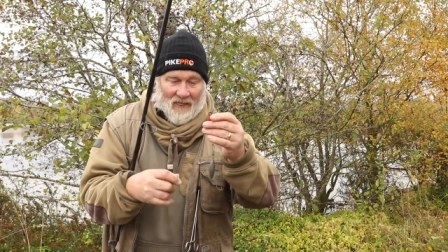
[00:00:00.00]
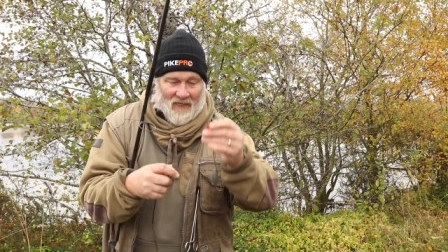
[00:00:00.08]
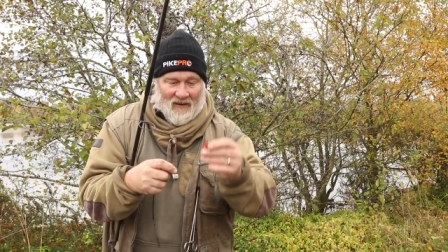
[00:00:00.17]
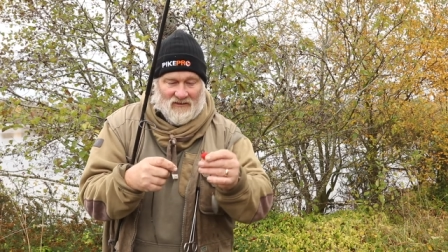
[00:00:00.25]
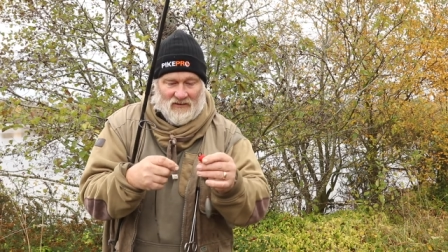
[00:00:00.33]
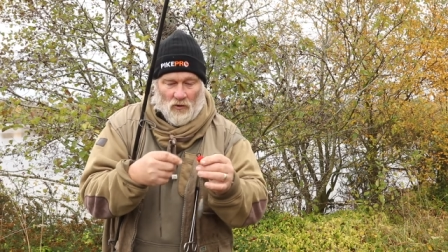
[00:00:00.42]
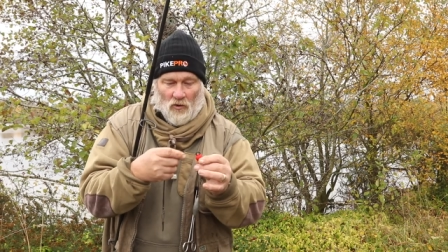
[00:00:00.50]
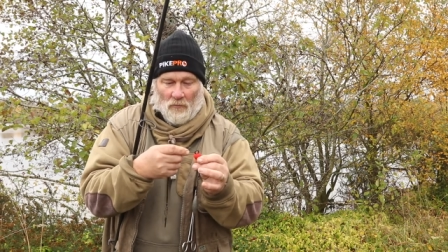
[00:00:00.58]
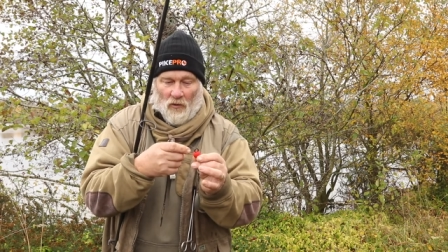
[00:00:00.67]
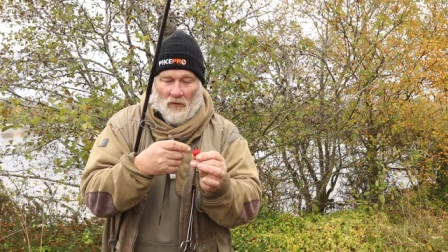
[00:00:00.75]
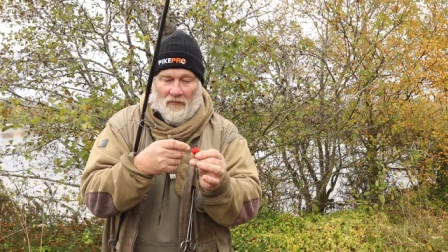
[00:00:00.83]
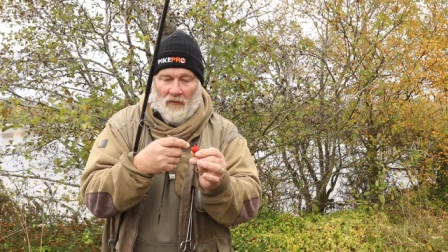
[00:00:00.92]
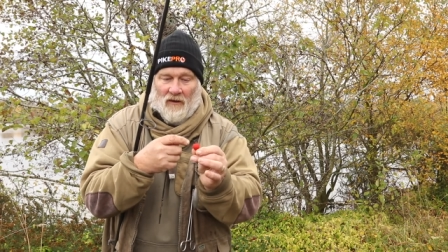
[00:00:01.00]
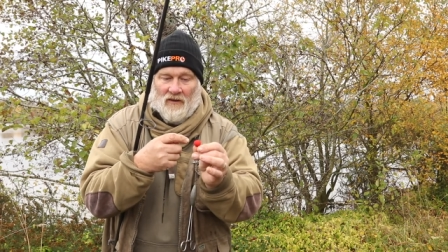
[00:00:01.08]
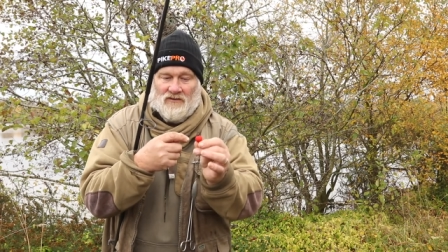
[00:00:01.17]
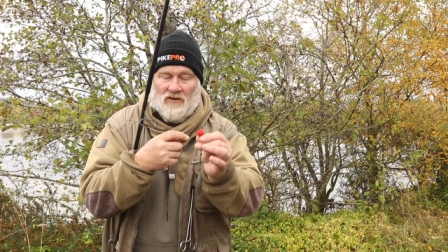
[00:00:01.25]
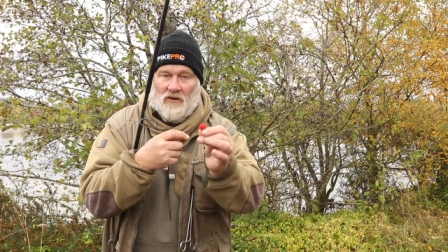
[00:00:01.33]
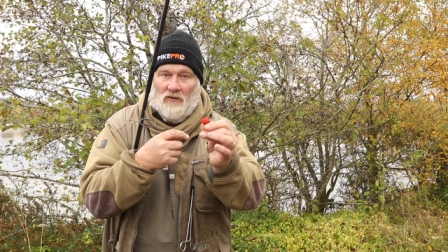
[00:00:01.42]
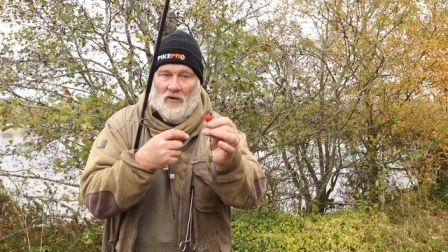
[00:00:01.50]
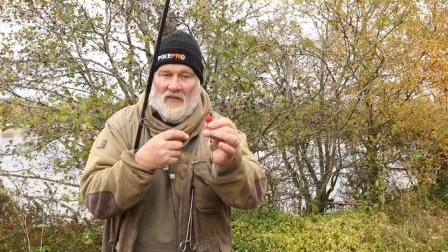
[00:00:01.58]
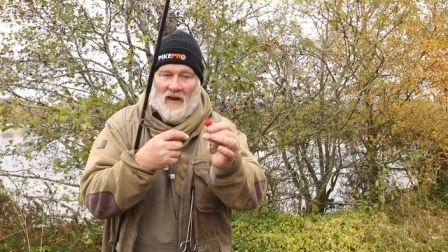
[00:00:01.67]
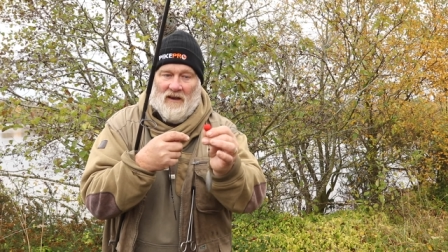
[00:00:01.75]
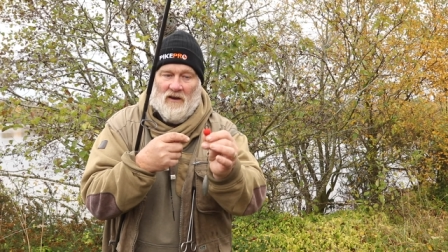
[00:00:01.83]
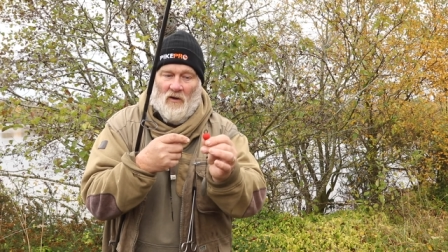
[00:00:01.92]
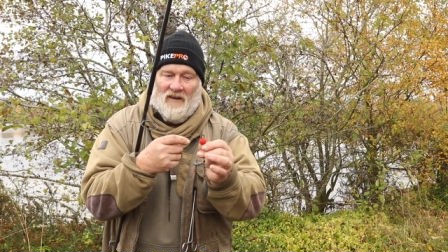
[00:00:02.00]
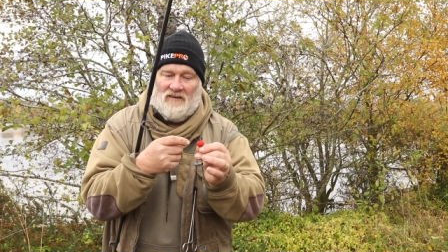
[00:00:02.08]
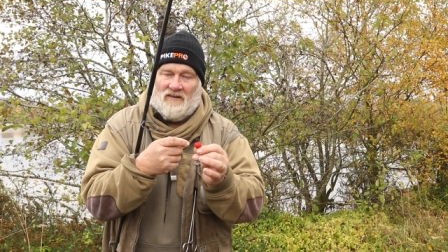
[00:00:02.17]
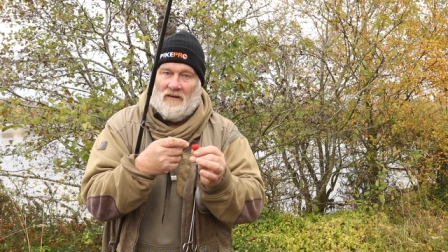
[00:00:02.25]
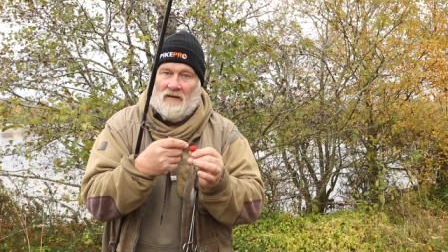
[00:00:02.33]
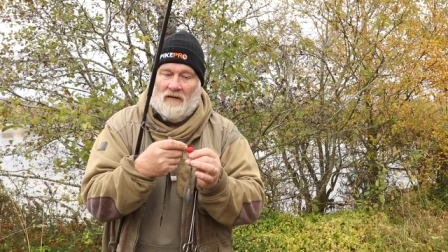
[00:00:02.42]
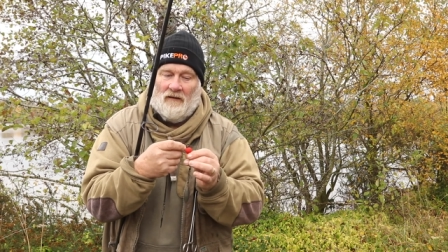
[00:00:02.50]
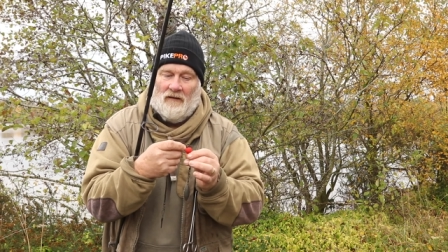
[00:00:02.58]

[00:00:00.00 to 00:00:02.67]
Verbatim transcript: that's stuck above, so you've got that nice